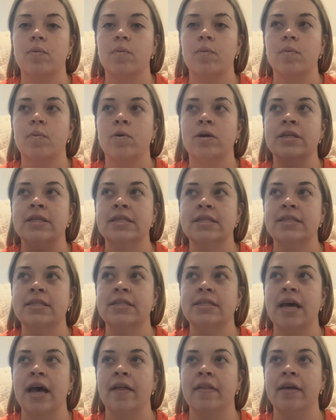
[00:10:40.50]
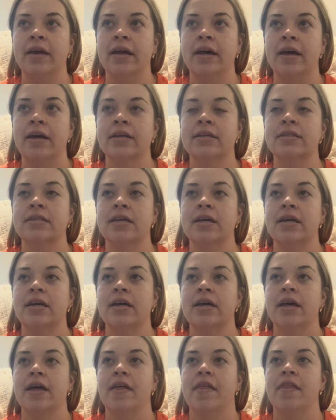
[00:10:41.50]
was telling us
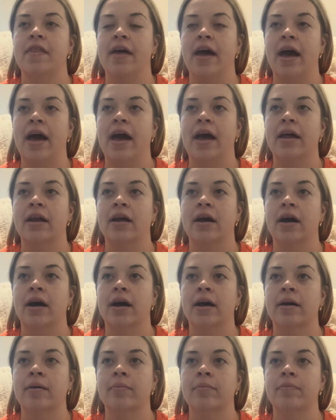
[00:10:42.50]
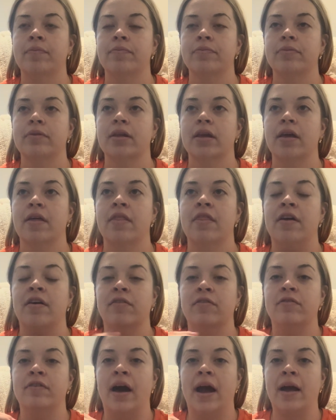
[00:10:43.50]
that the
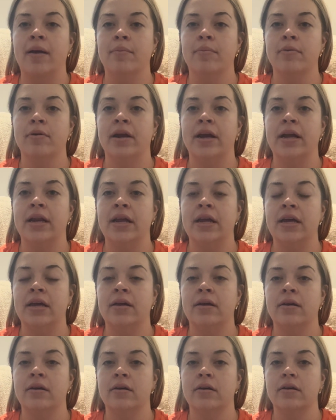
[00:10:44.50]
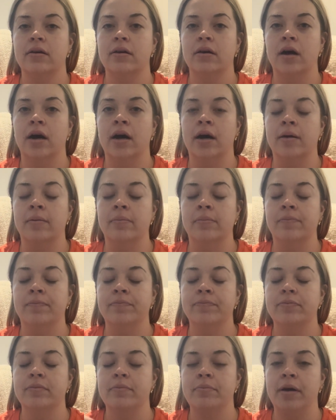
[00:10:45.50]
vibrating
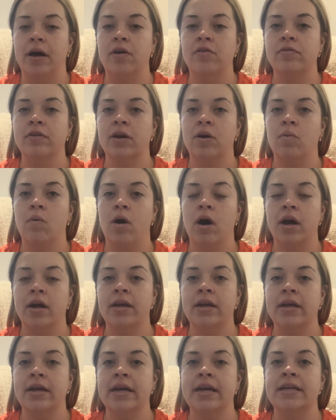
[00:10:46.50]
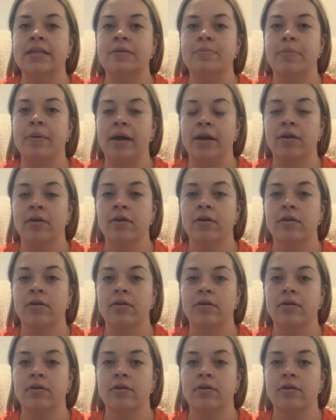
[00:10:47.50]
pelvic wand is better.